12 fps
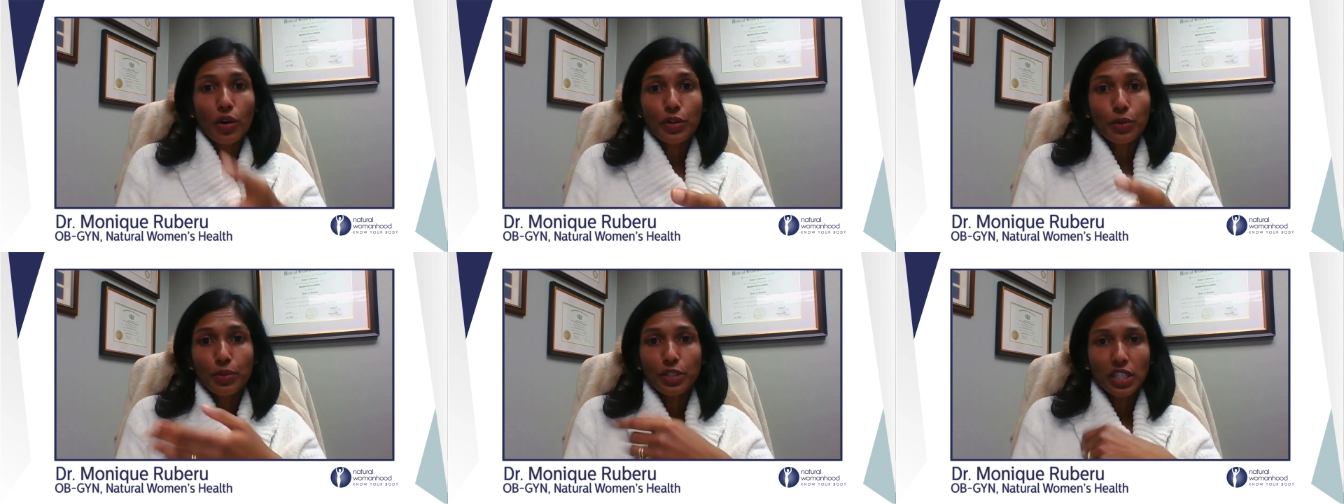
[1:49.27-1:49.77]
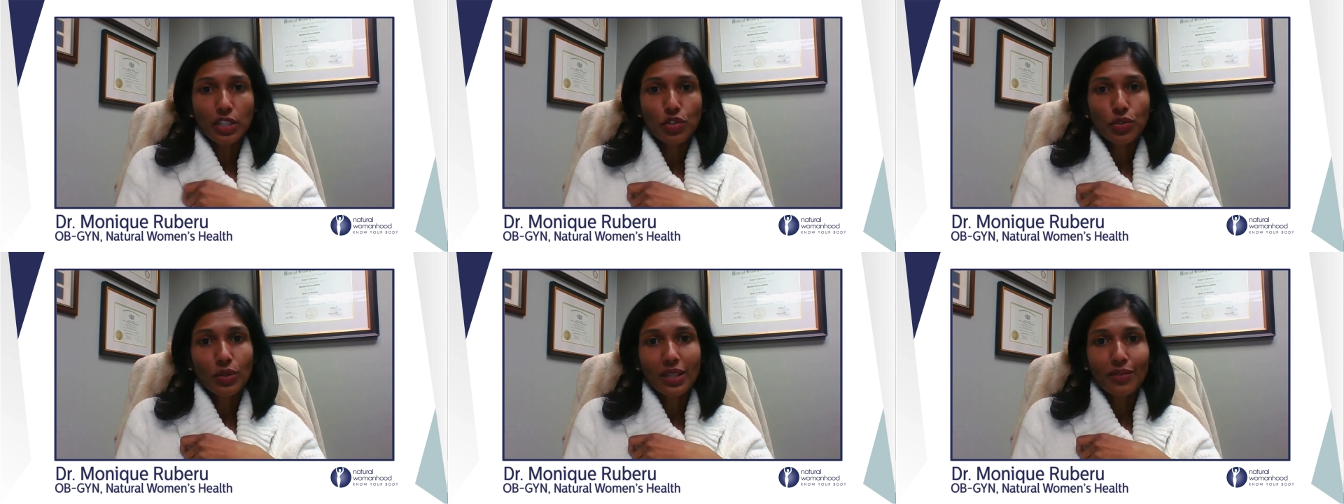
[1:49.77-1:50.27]
Are your
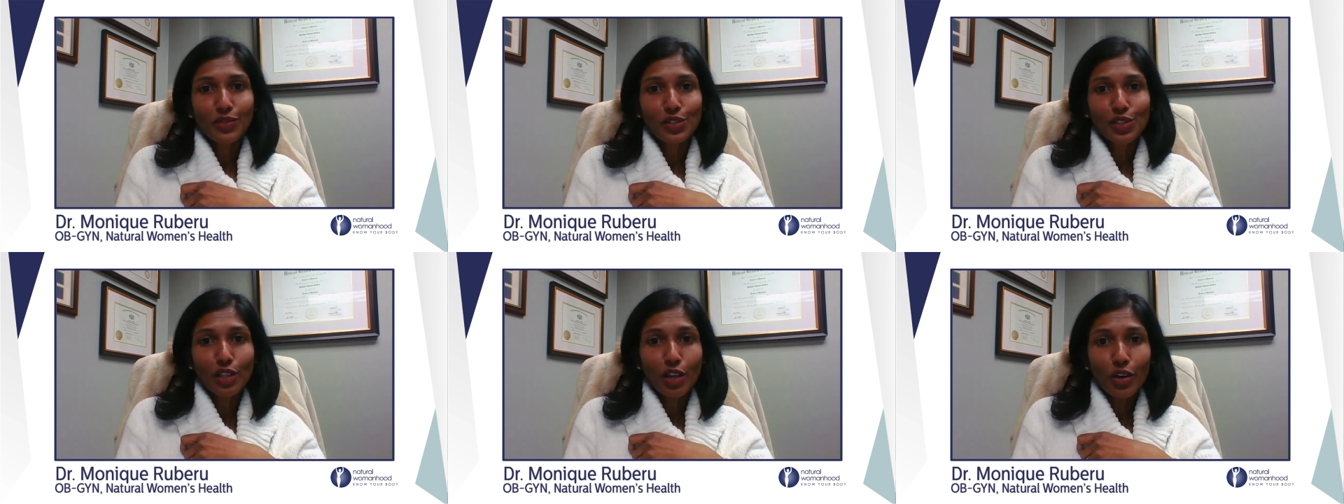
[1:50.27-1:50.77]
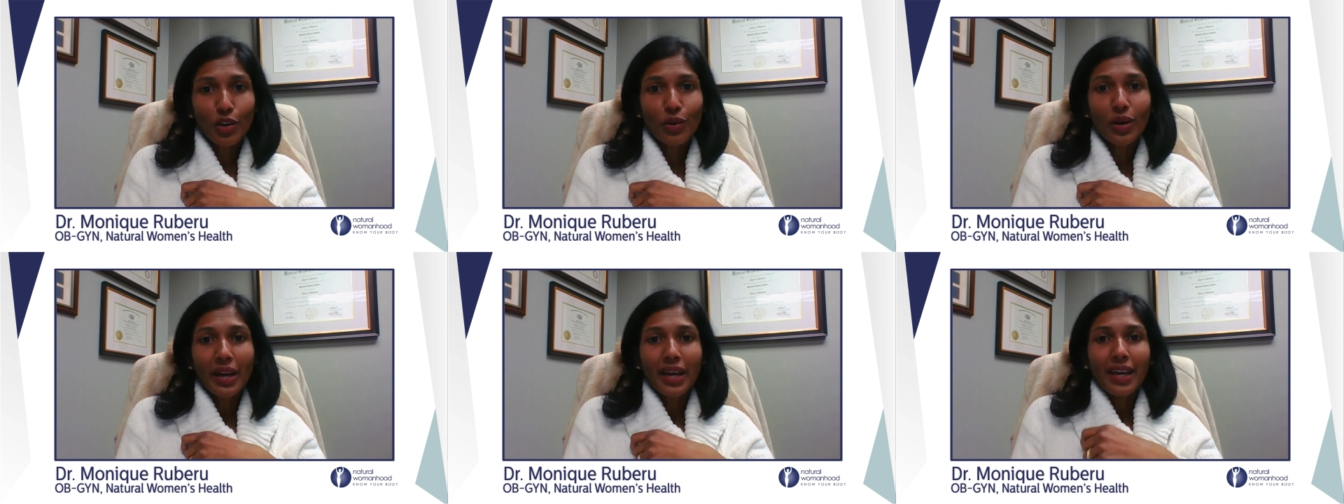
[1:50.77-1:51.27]
progesterone levels low?